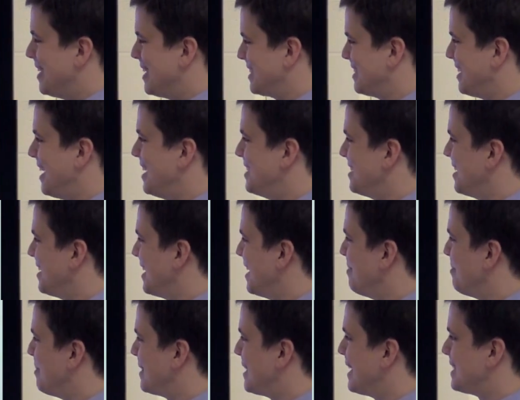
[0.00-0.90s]
any slides on
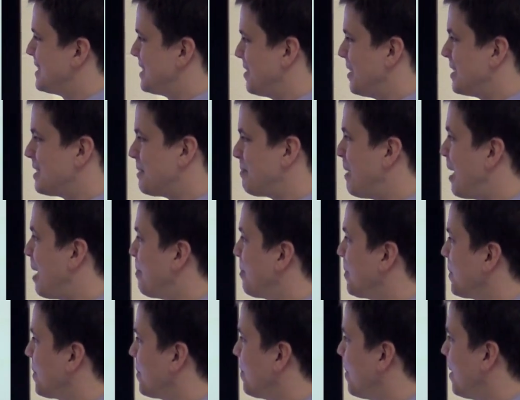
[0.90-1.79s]
it, but that's a
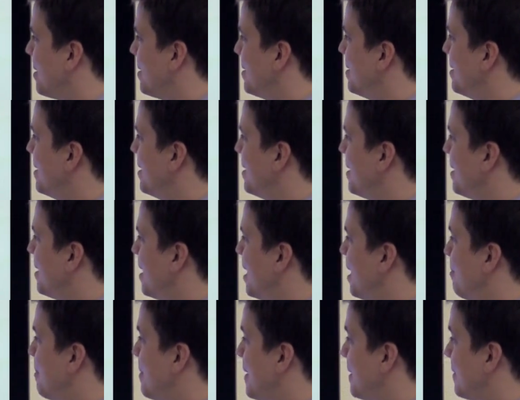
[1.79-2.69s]
popular one.
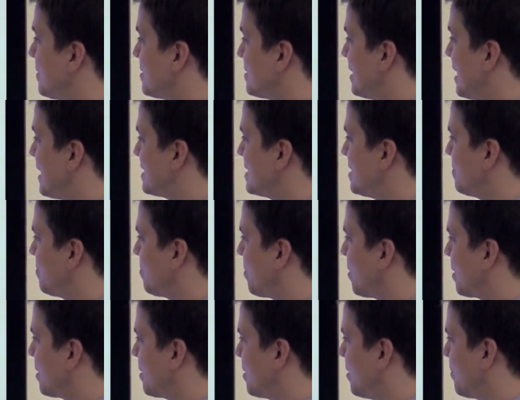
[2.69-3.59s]
And then there's lots of
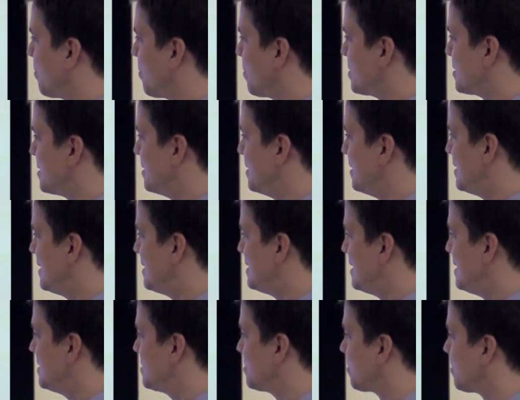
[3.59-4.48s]
work, of course, in
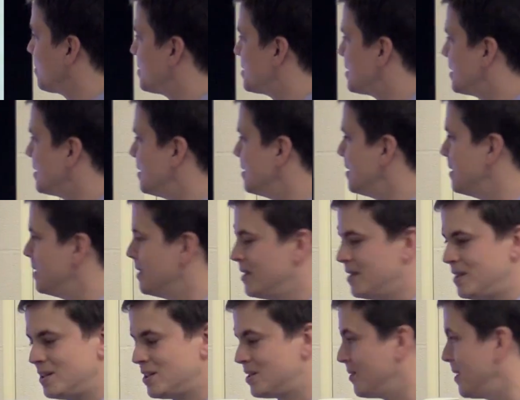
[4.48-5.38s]
disease origin,
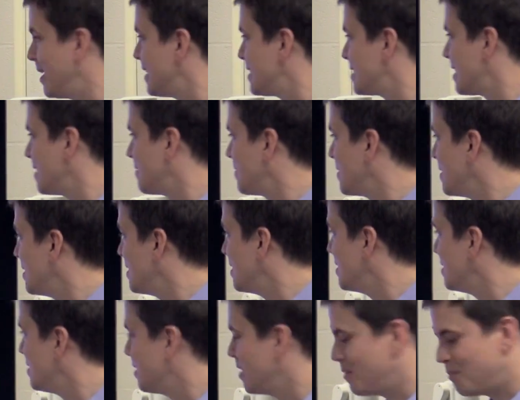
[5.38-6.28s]
so
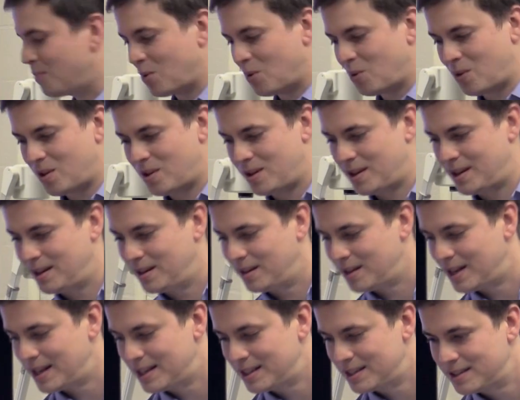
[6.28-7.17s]
HIV, Ebola, and
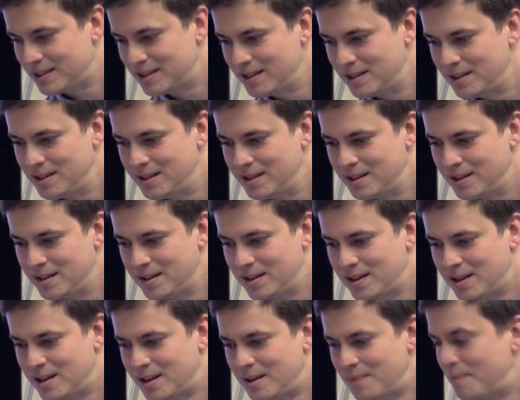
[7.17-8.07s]
lice.
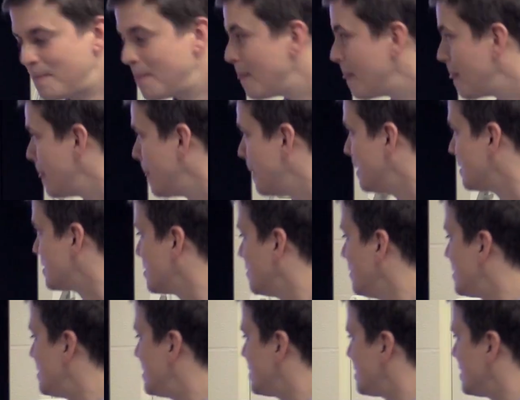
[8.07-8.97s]
And so
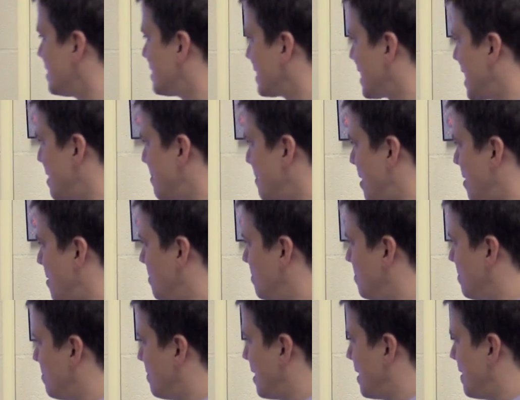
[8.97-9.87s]
this just came
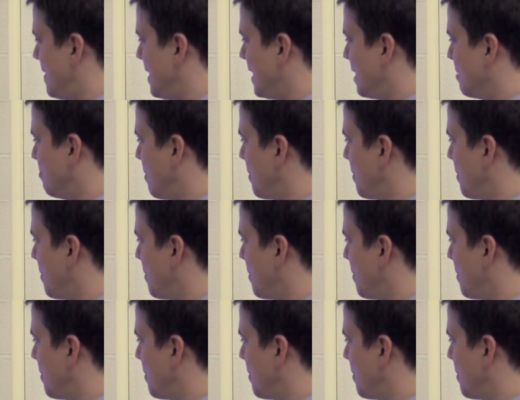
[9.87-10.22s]
out, I think, a